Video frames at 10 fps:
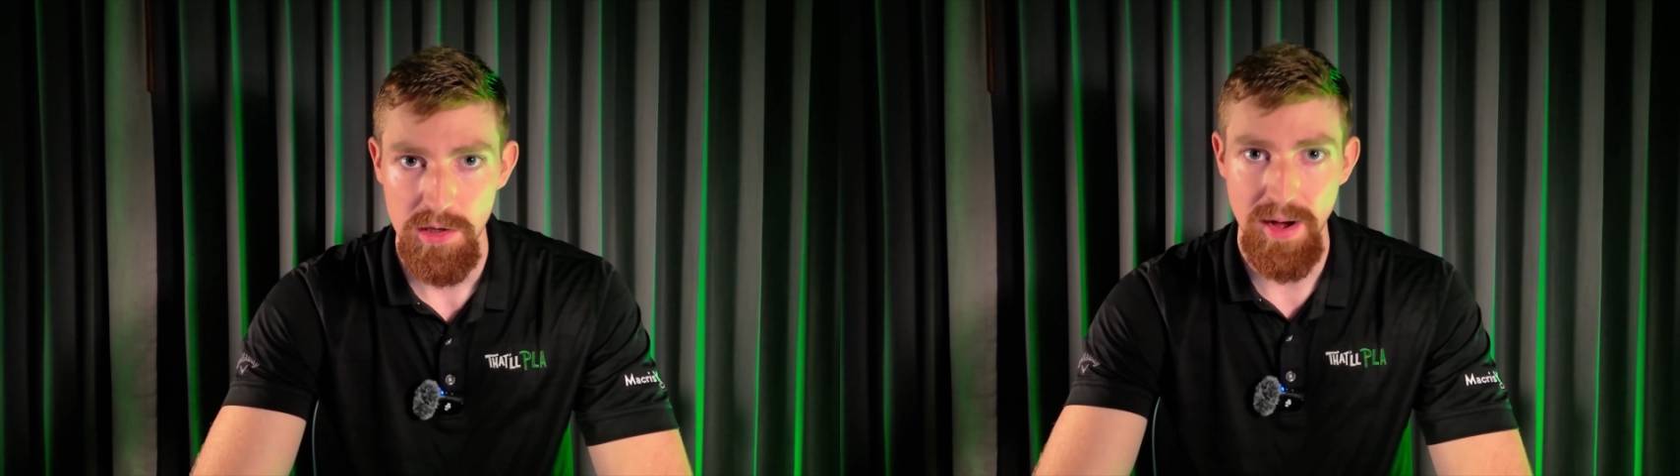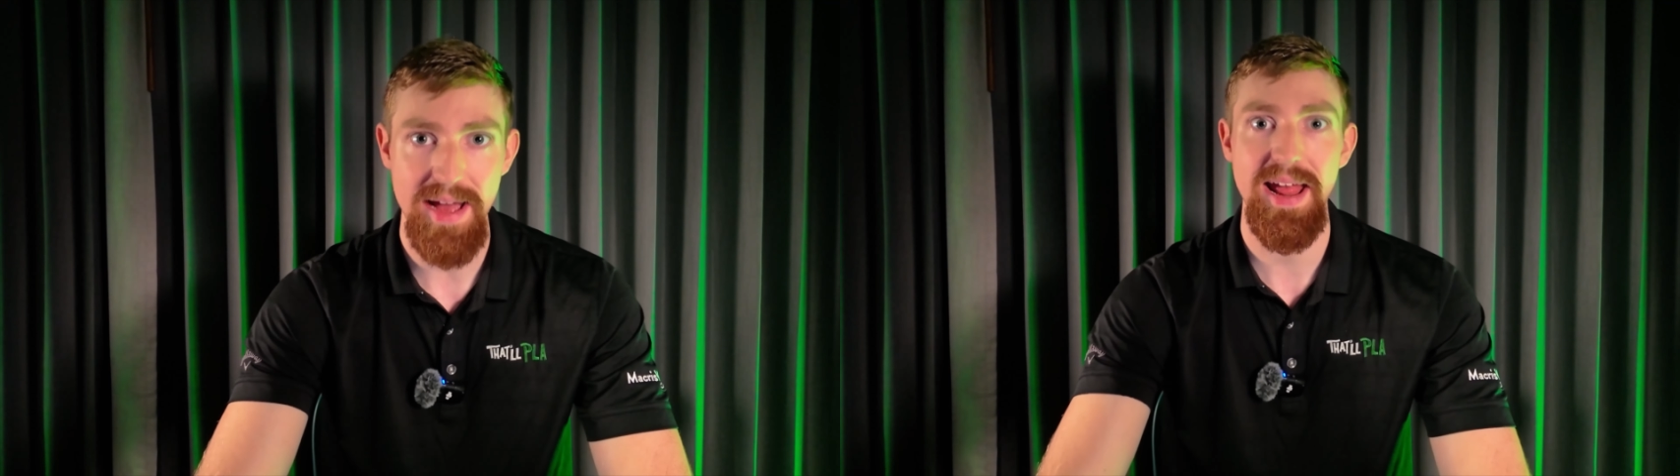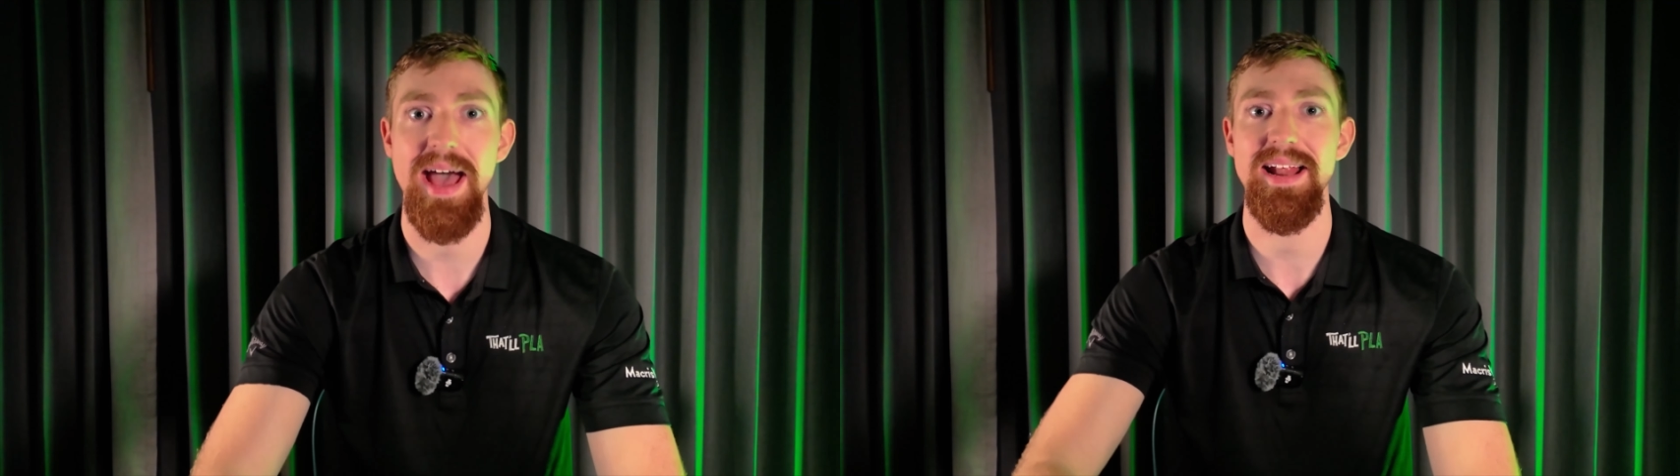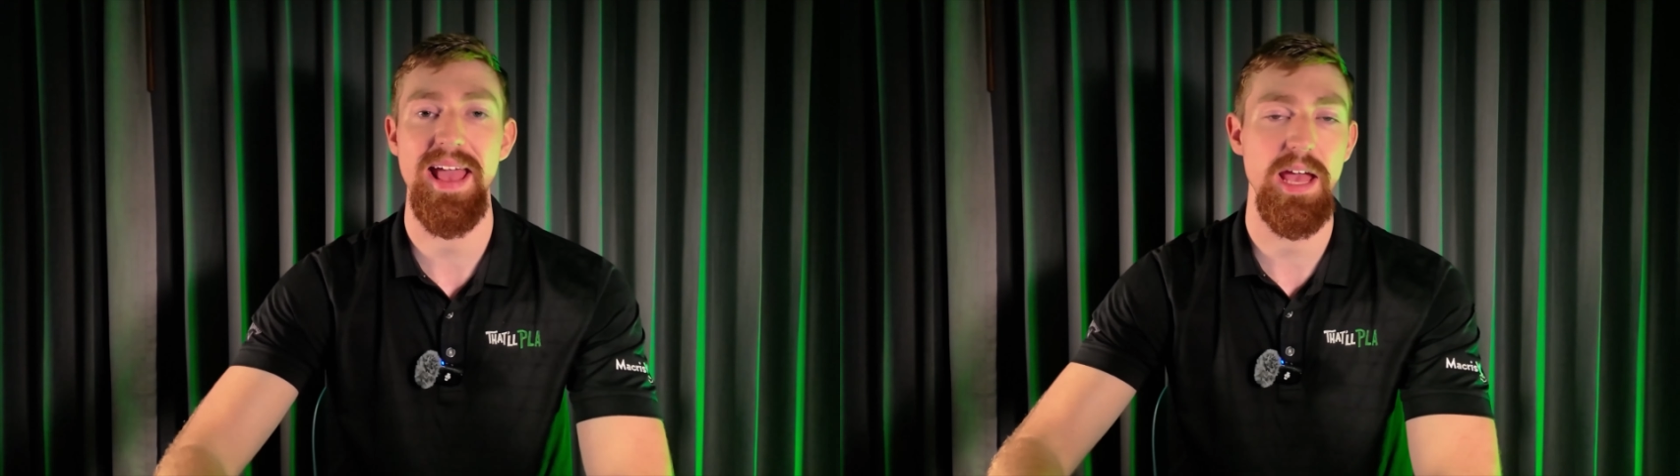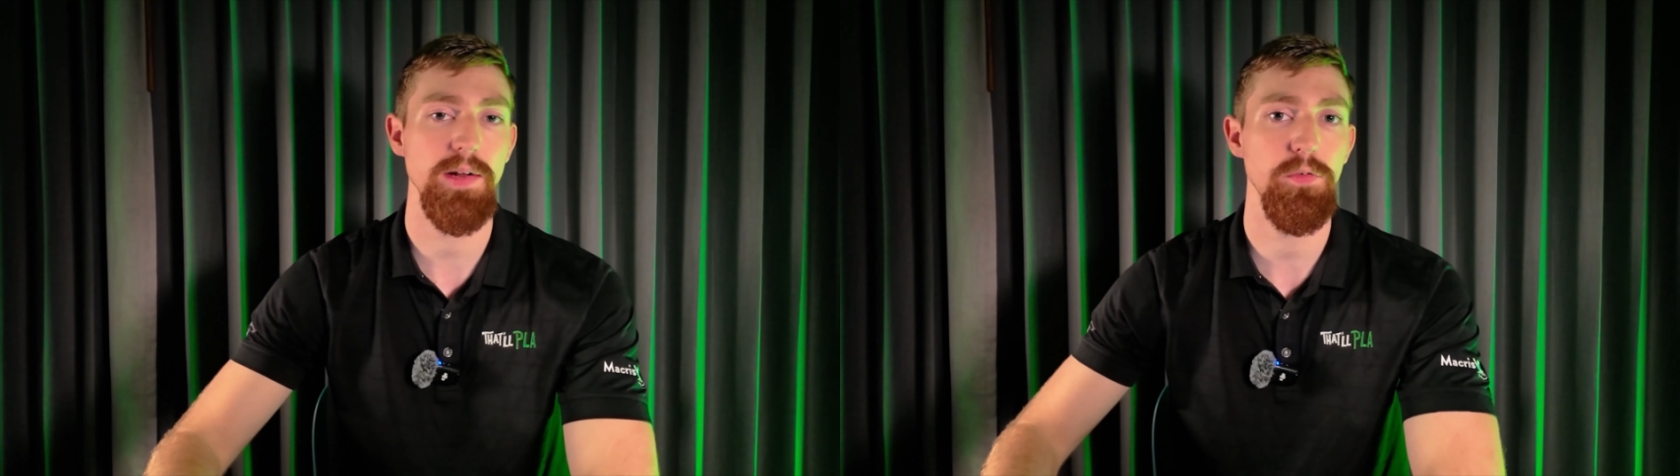I had a
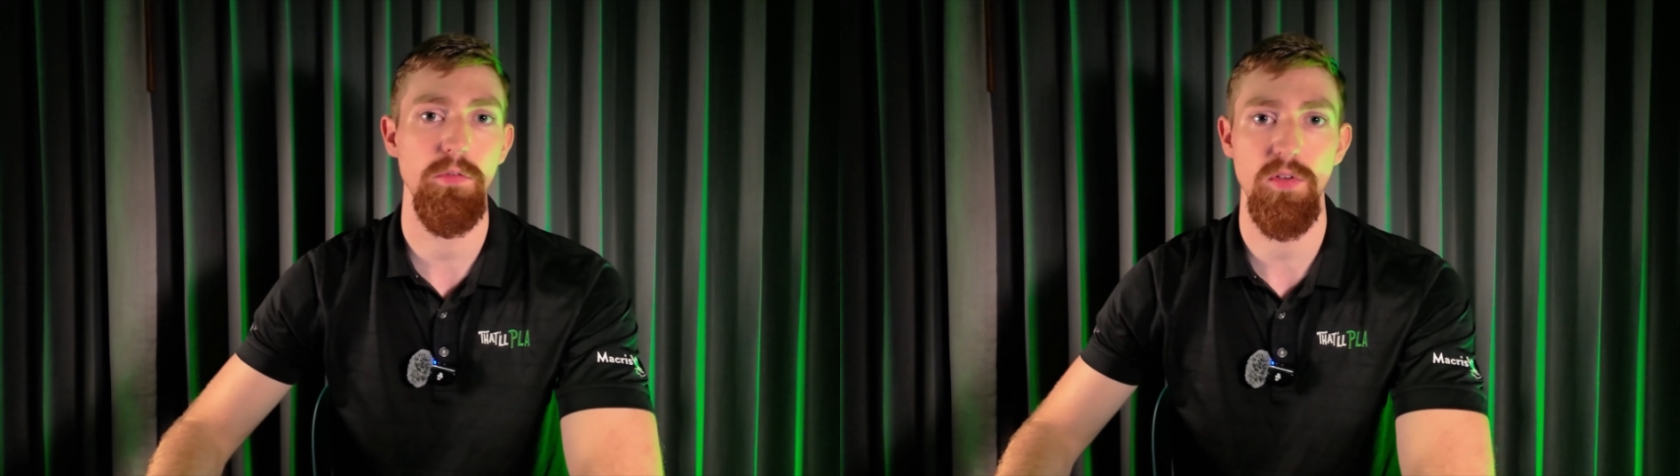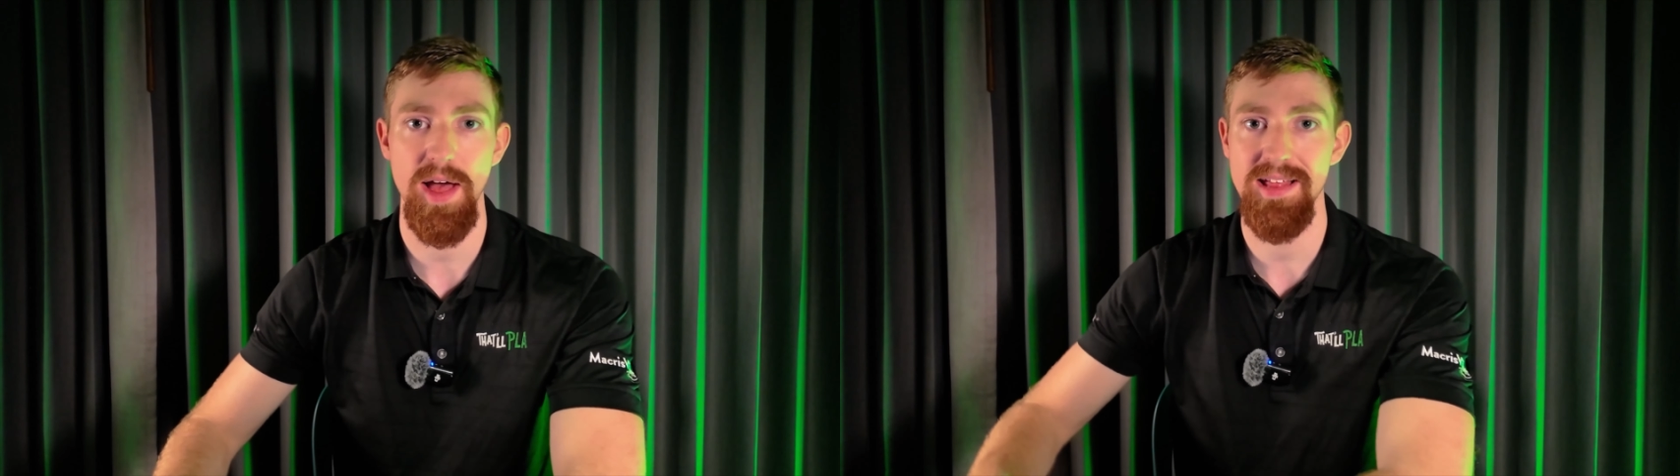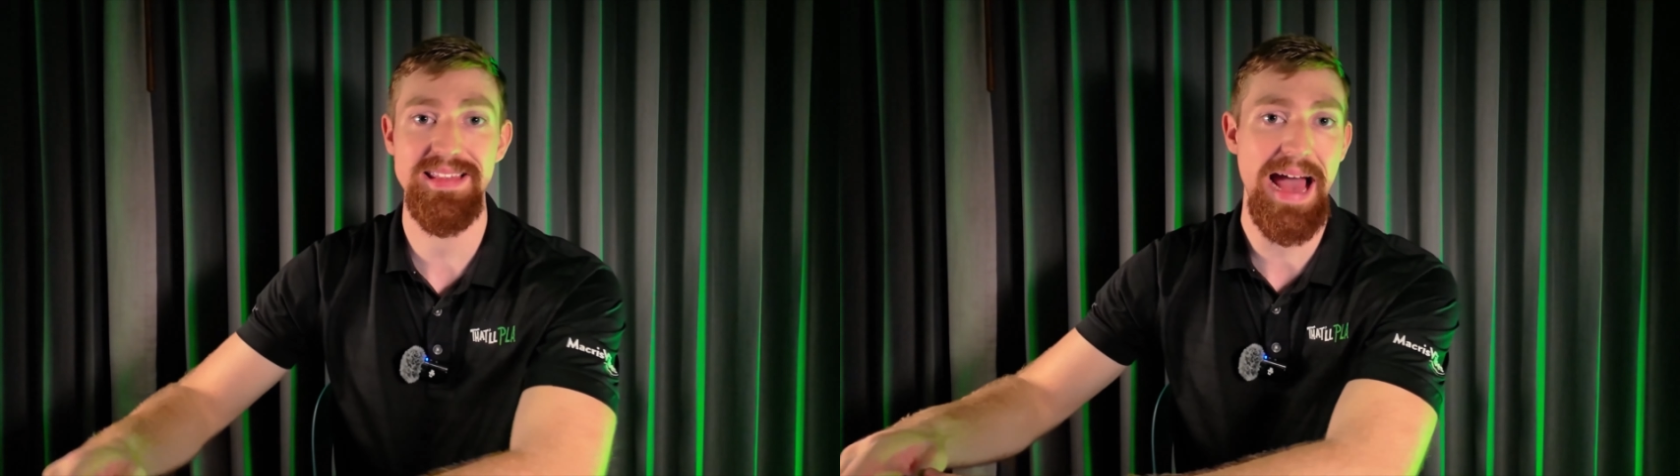handful of clients